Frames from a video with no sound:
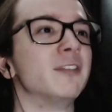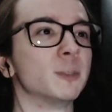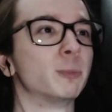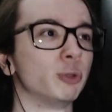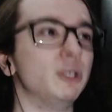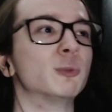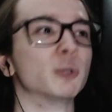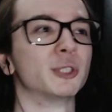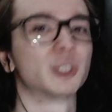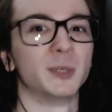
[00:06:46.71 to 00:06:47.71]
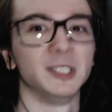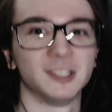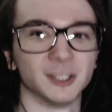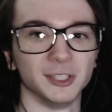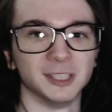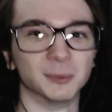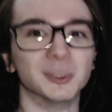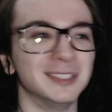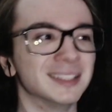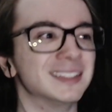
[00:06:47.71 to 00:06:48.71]
Supreme Ruler 2030. It
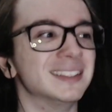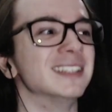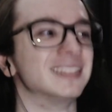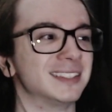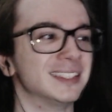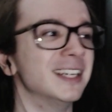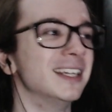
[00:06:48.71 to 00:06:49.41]
wouldn't exist.